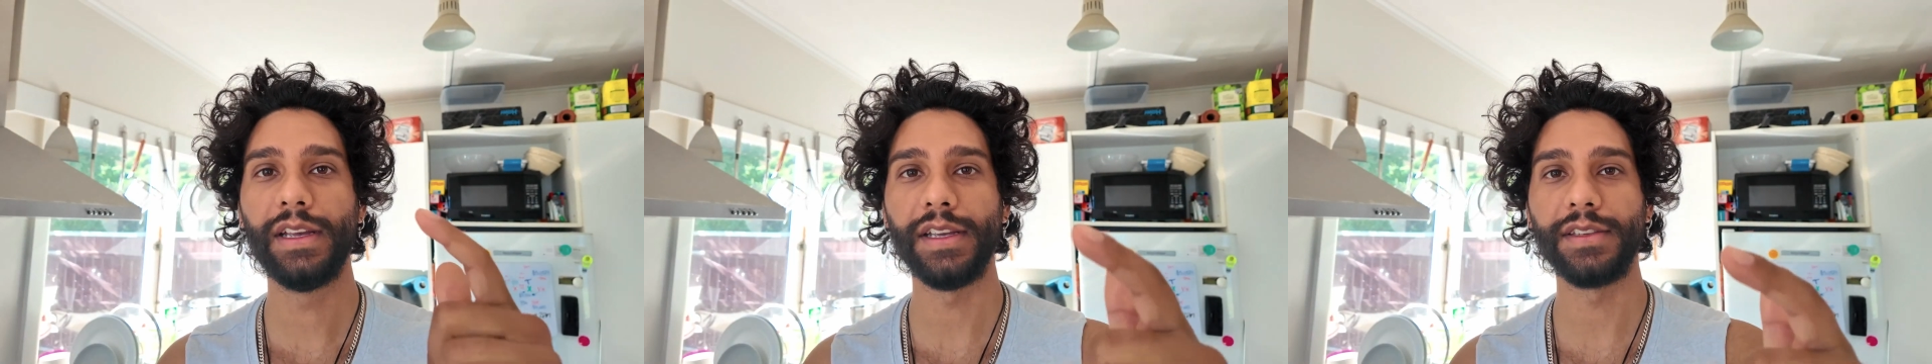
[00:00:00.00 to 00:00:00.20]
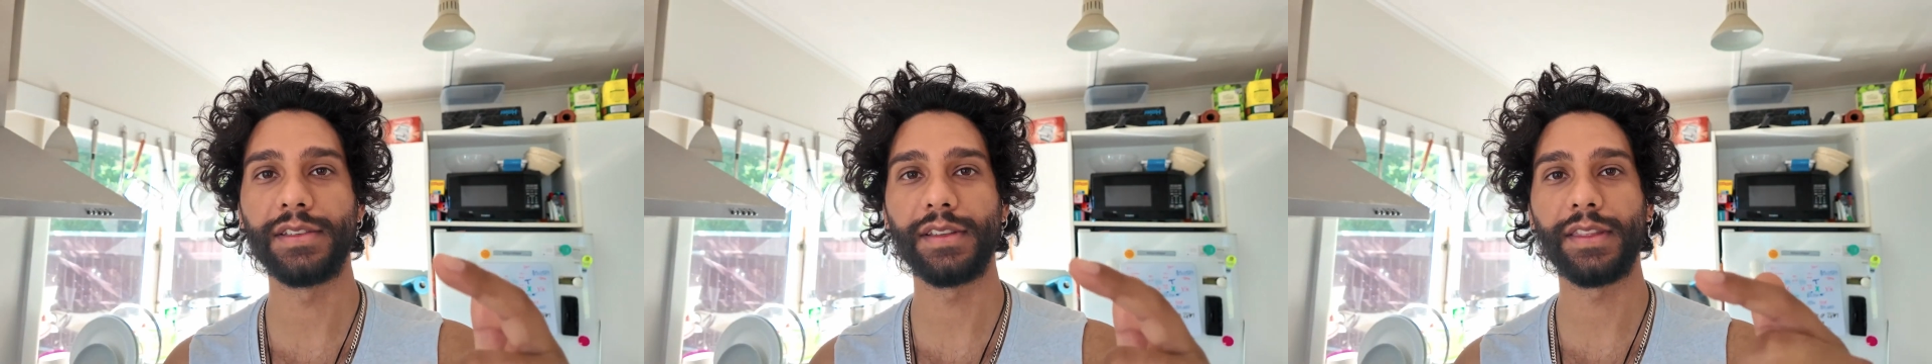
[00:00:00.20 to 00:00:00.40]

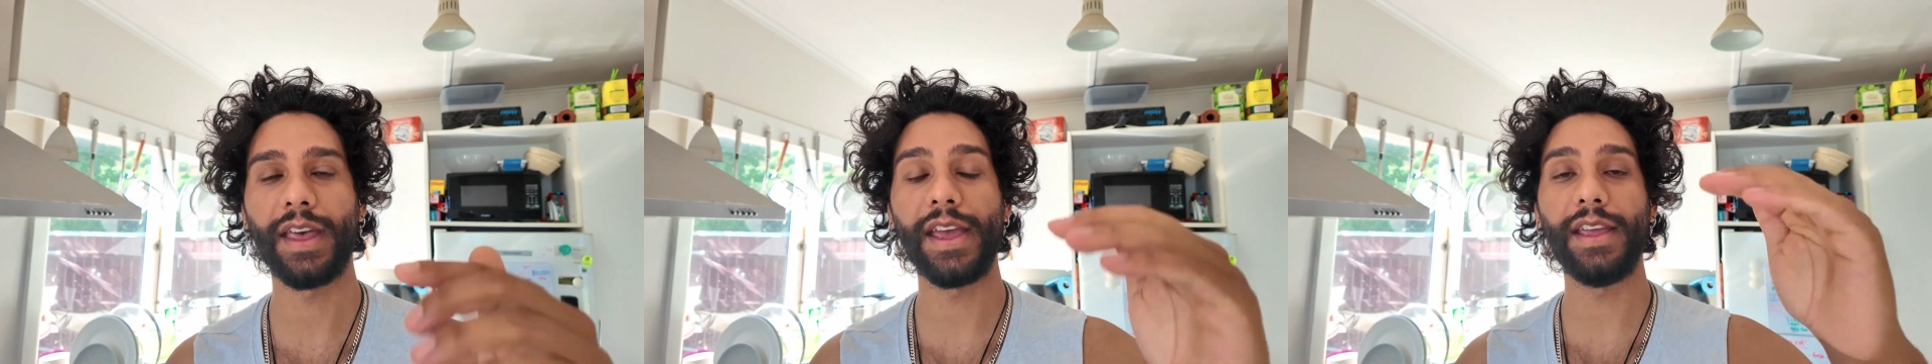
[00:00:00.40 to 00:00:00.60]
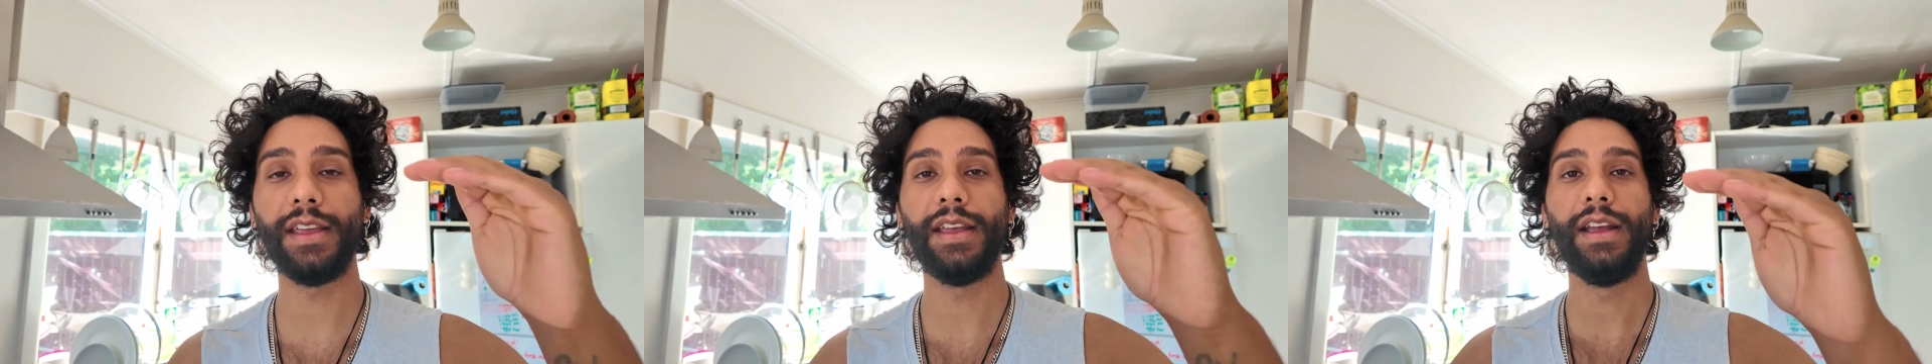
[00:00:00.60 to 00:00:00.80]
is
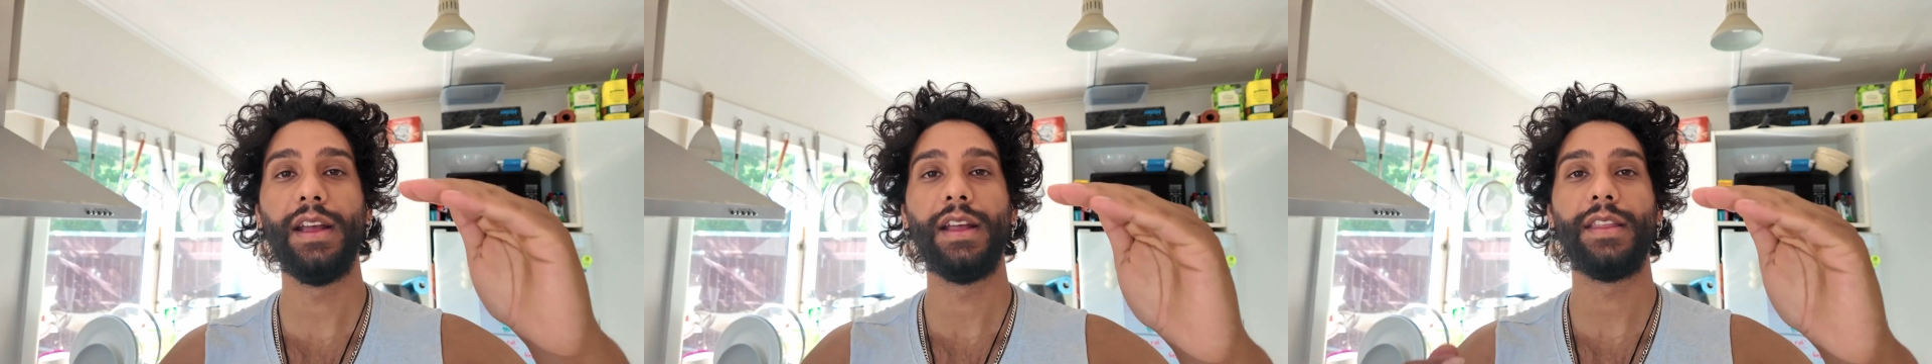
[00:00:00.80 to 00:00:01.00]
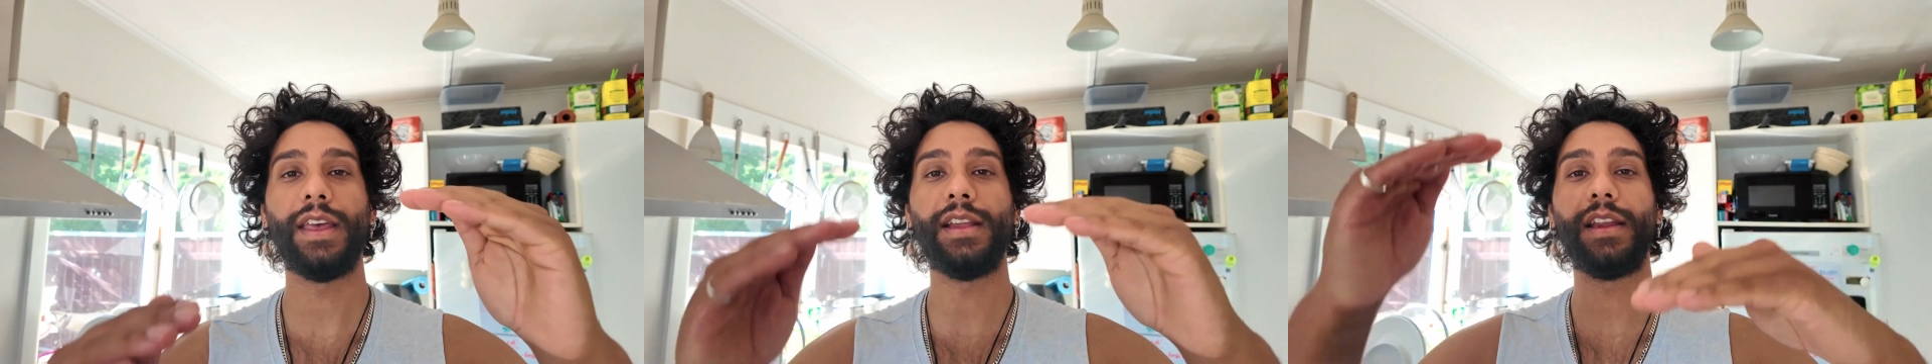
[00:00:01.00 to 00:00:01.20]
they
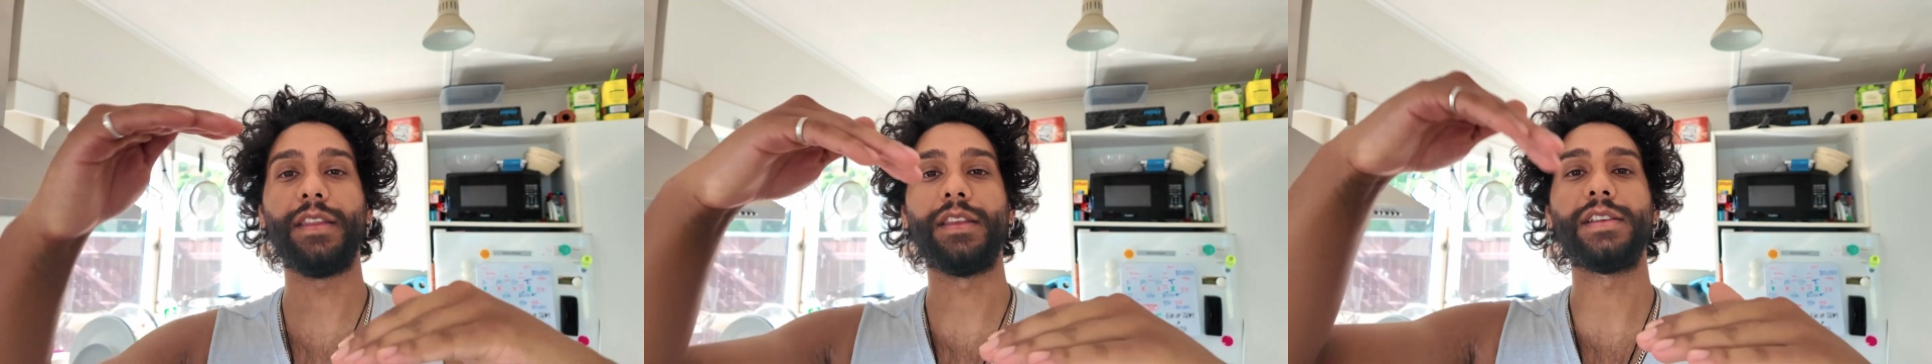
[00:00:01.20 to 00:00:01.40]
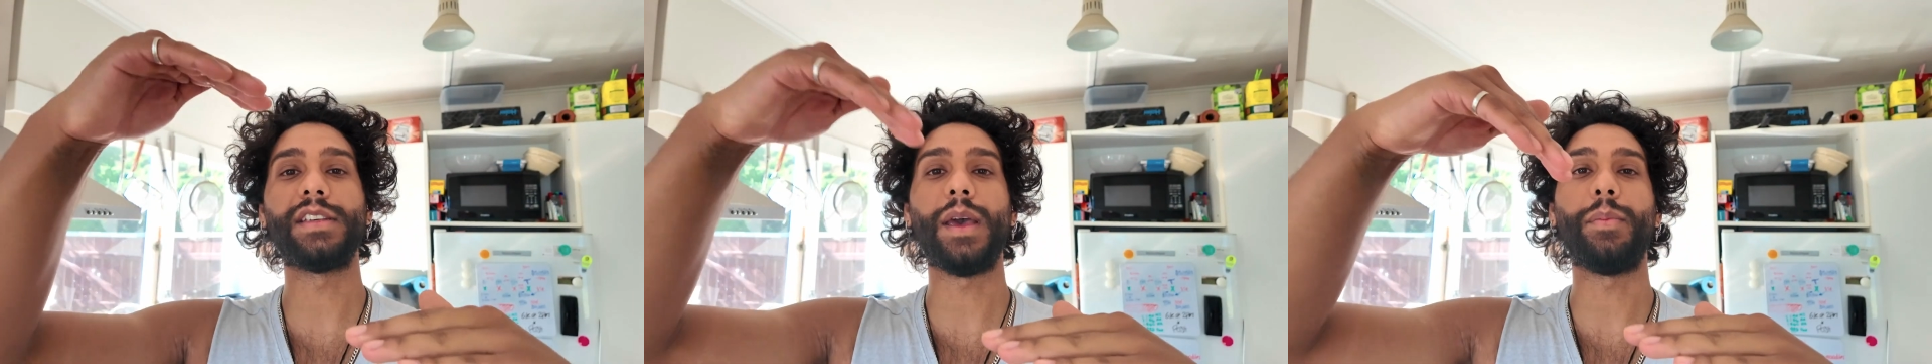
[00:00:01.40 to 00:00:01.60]
let this